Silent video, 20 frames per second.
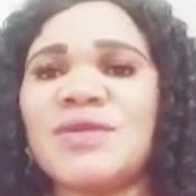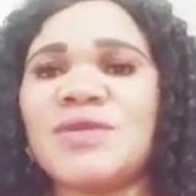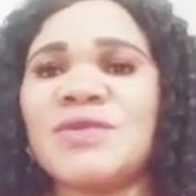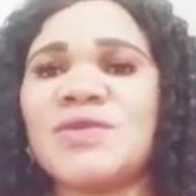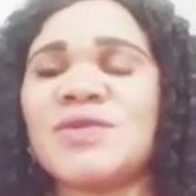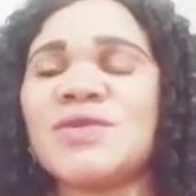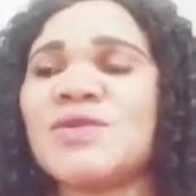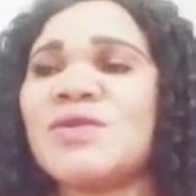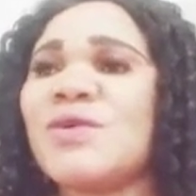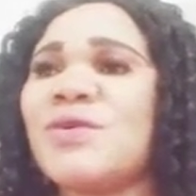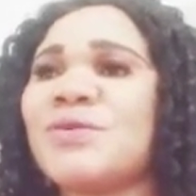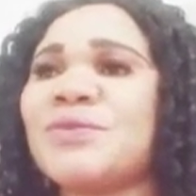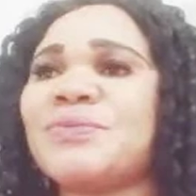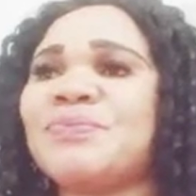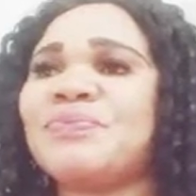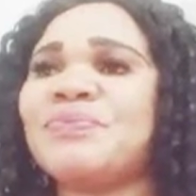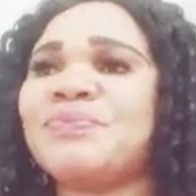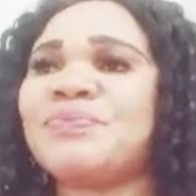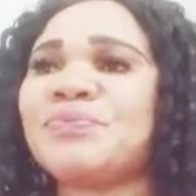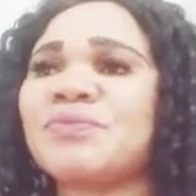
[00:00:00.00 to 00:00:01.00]

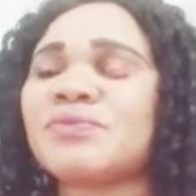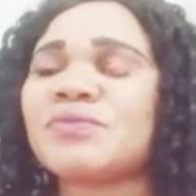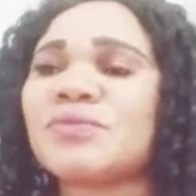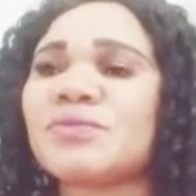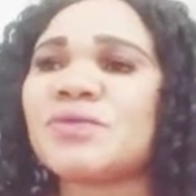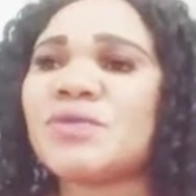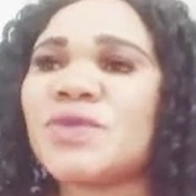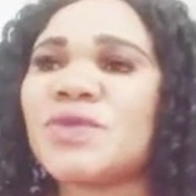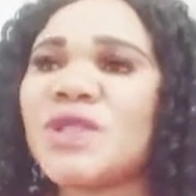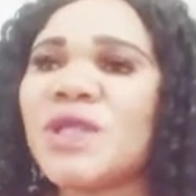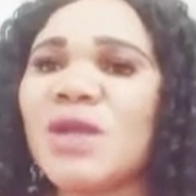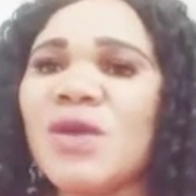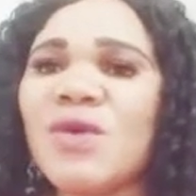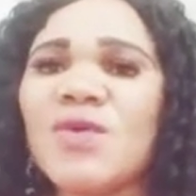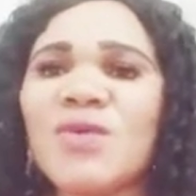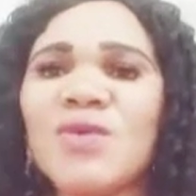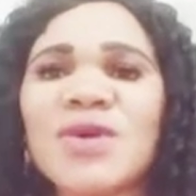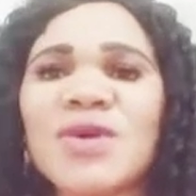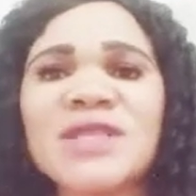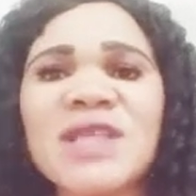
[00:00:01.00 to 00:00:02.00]
So,
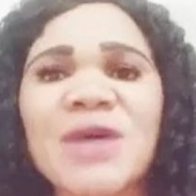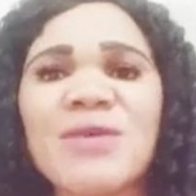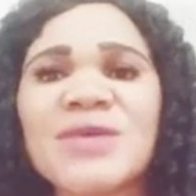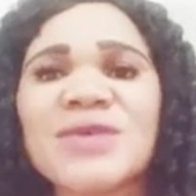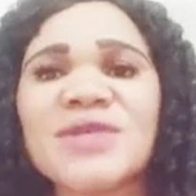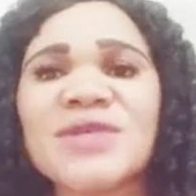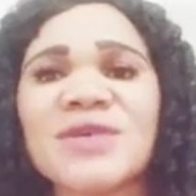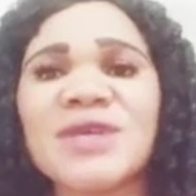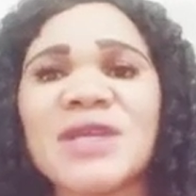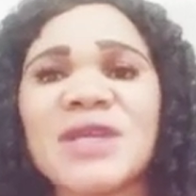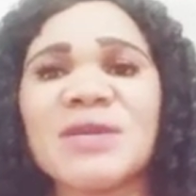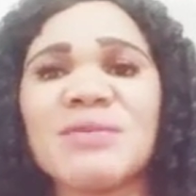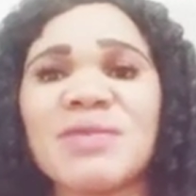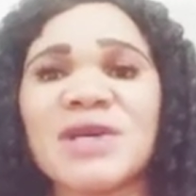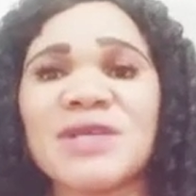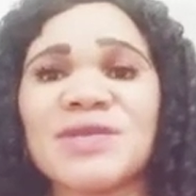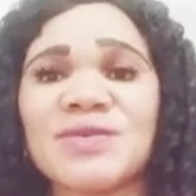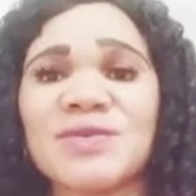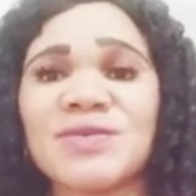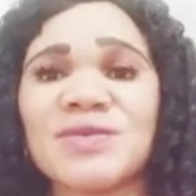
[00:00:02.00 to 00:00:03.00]
what are we talking
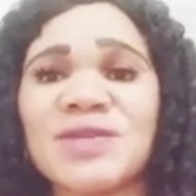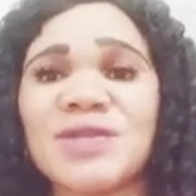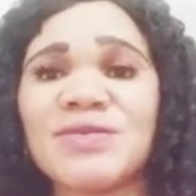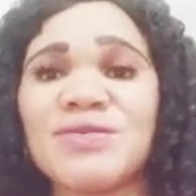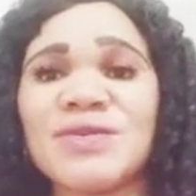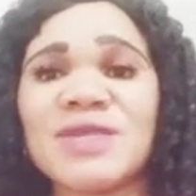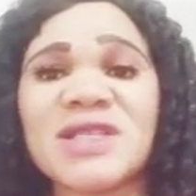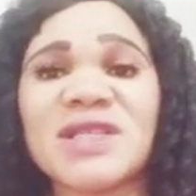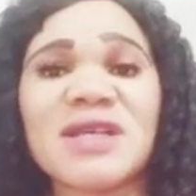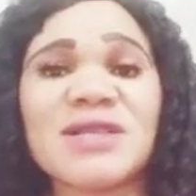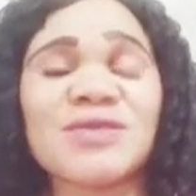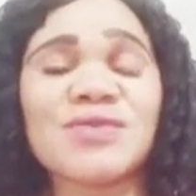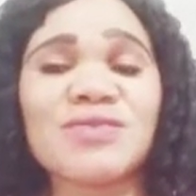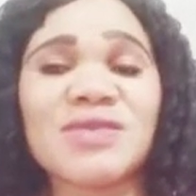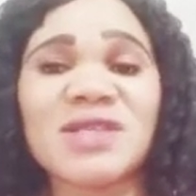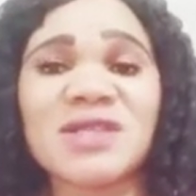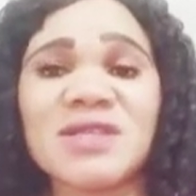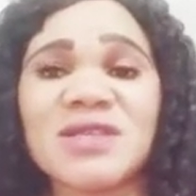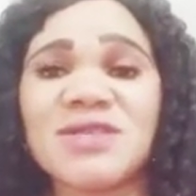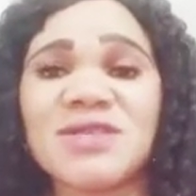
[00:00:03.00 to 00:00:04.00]
about today? Without
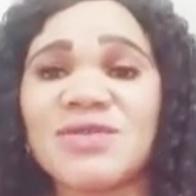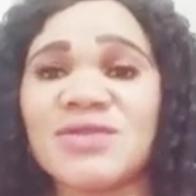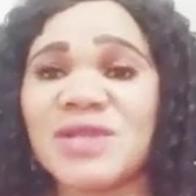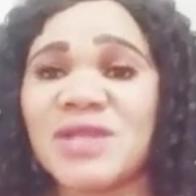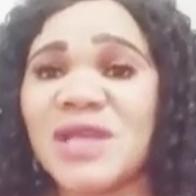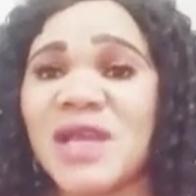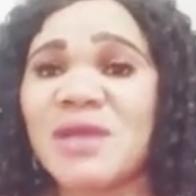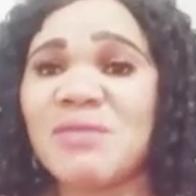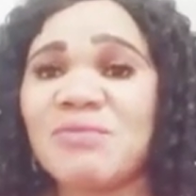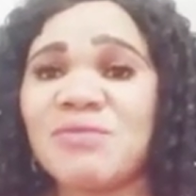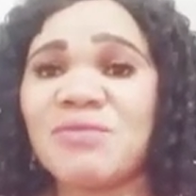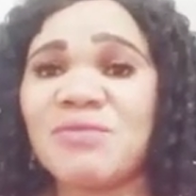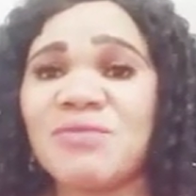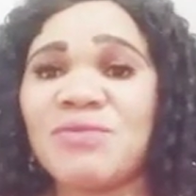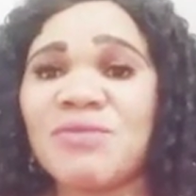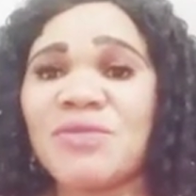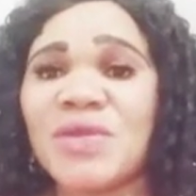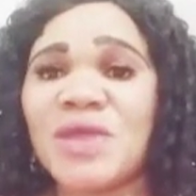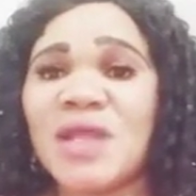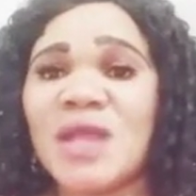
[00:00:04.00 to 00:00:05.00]
wasting your time
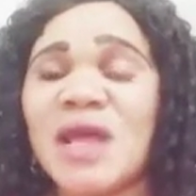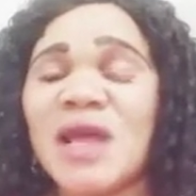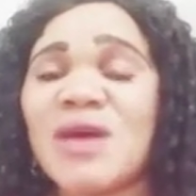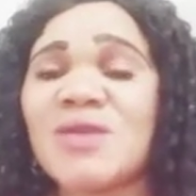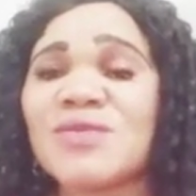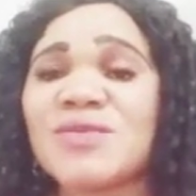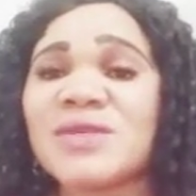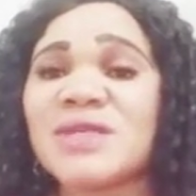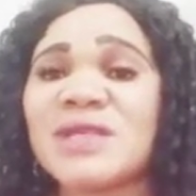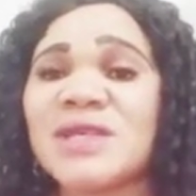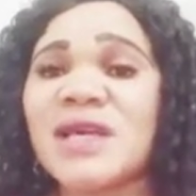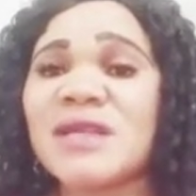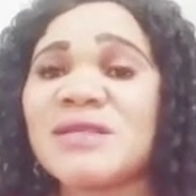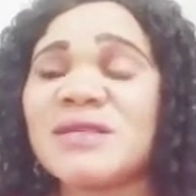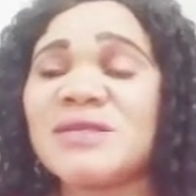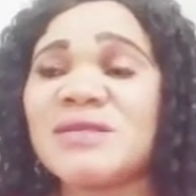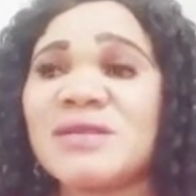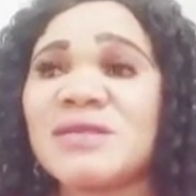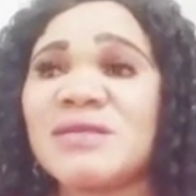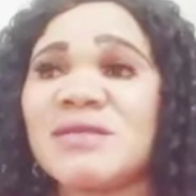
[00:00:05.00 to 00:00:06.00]
and
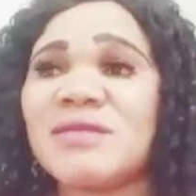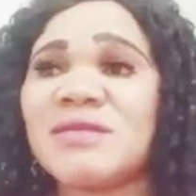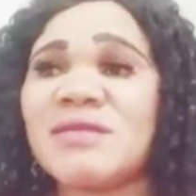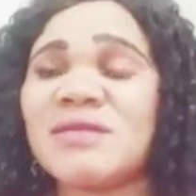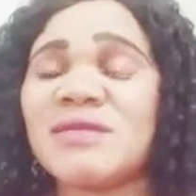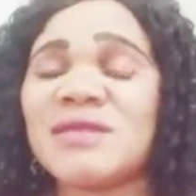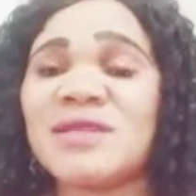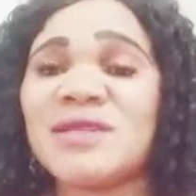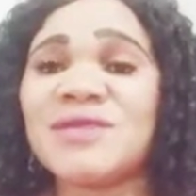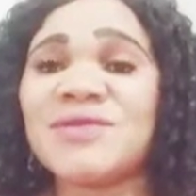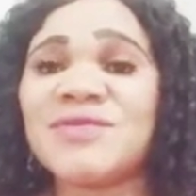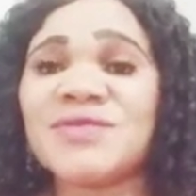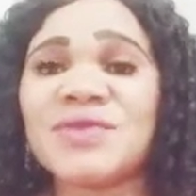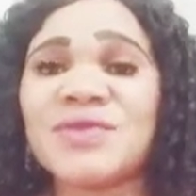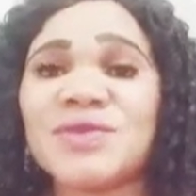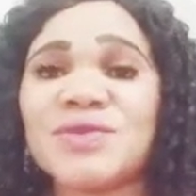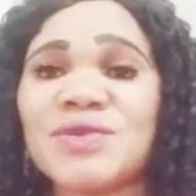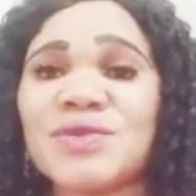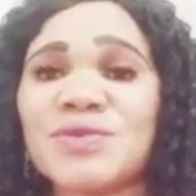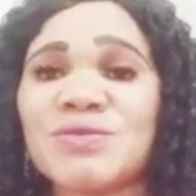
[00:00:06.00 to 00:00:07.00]
without this
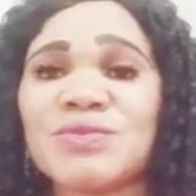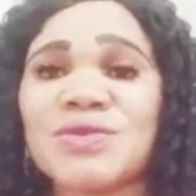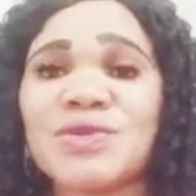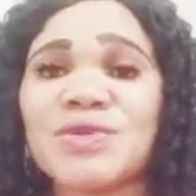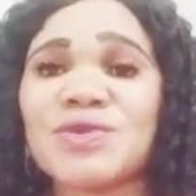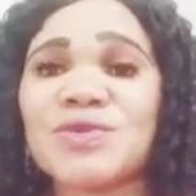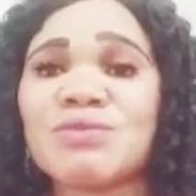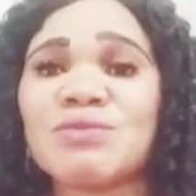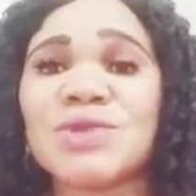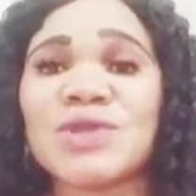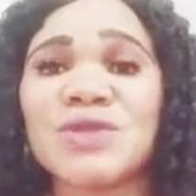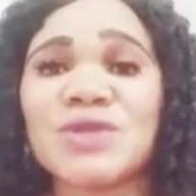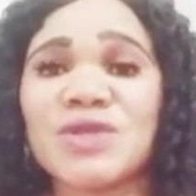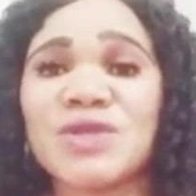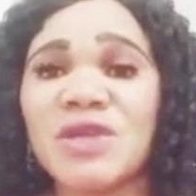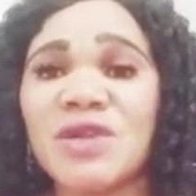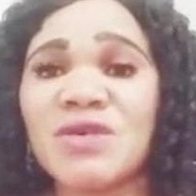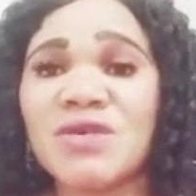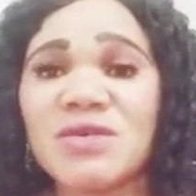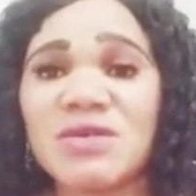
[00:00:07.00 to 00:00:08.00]
video to be so
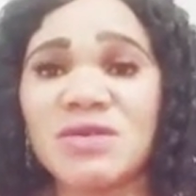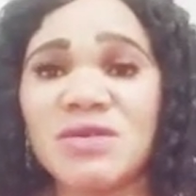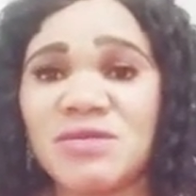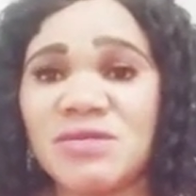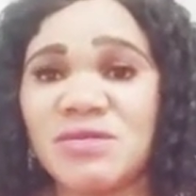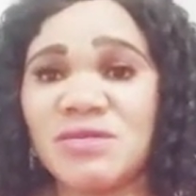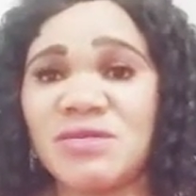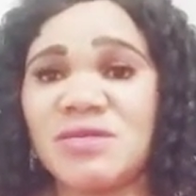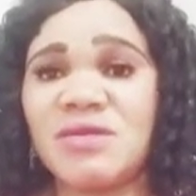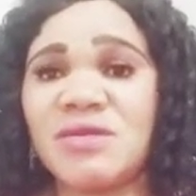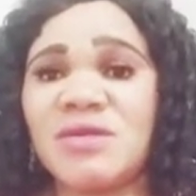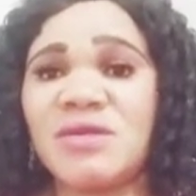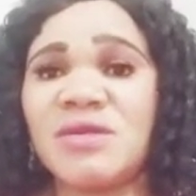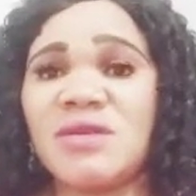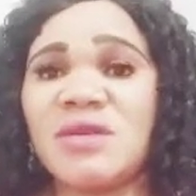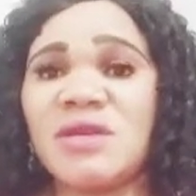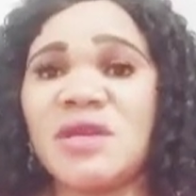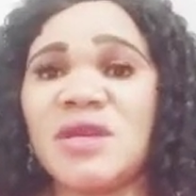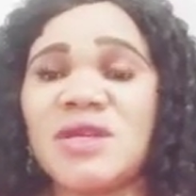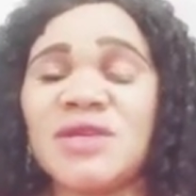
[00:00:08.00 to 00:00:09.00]
much long,
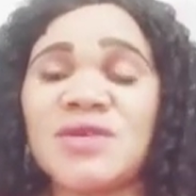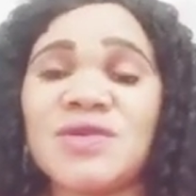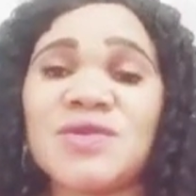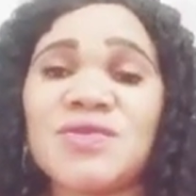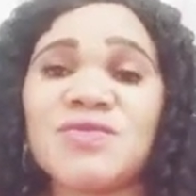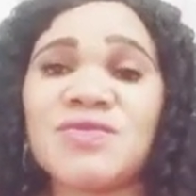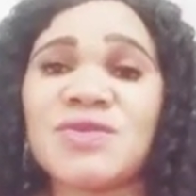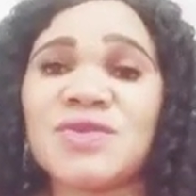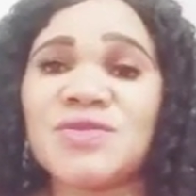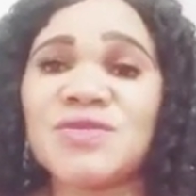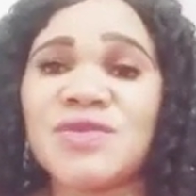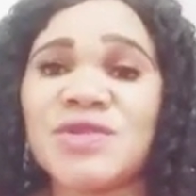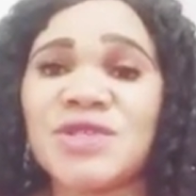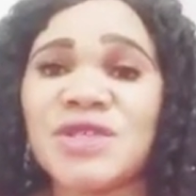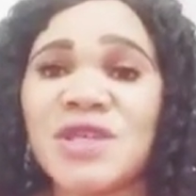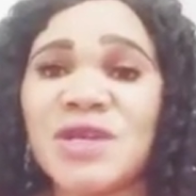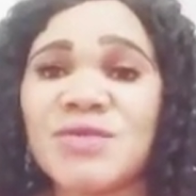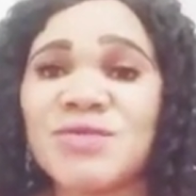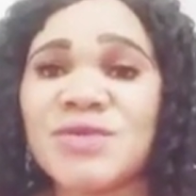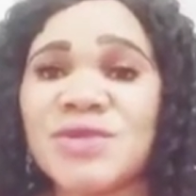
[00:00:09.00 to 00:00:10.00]
I just want to
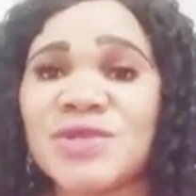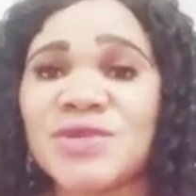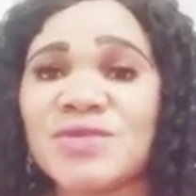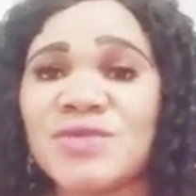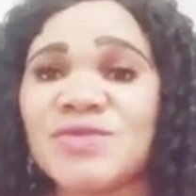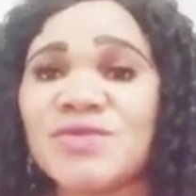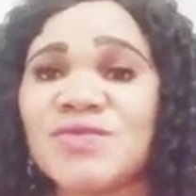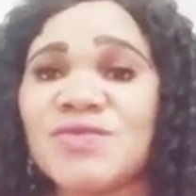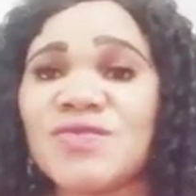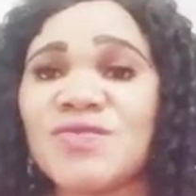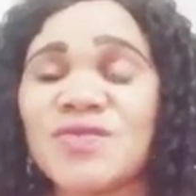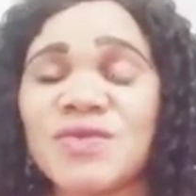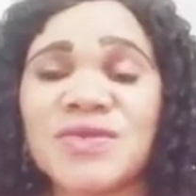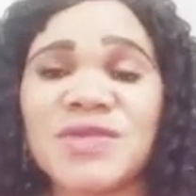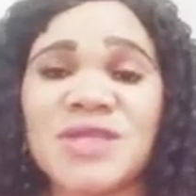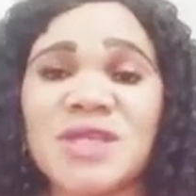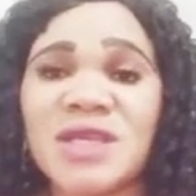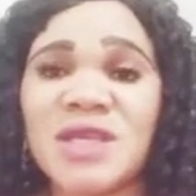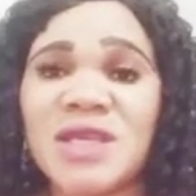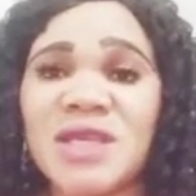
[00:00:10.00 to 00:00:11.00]
share with you
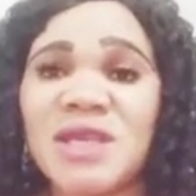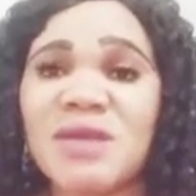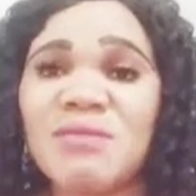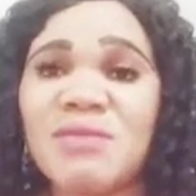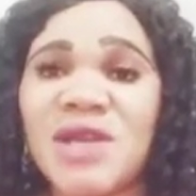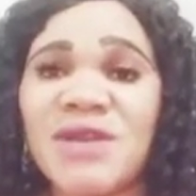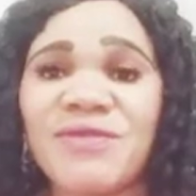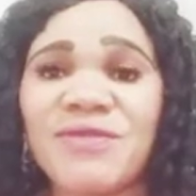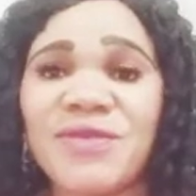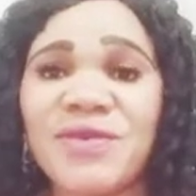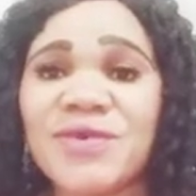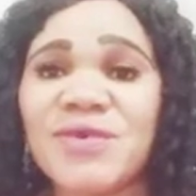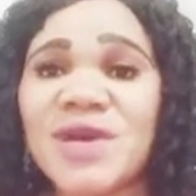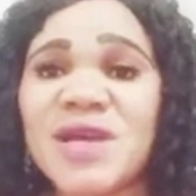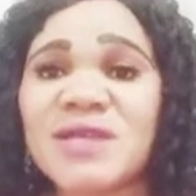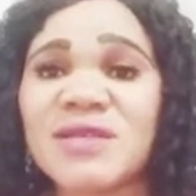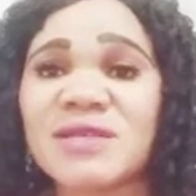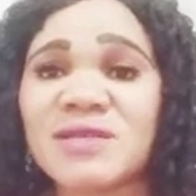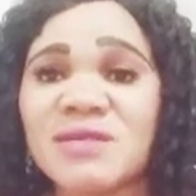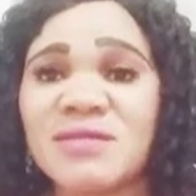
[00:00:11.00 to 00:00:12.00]
once again, my
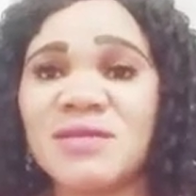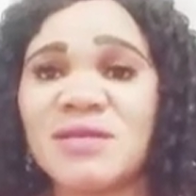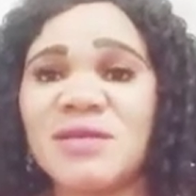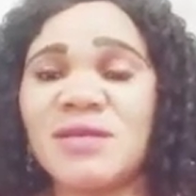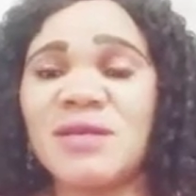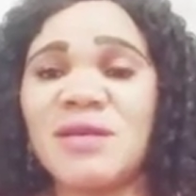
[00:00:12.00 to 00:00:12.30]
viewers,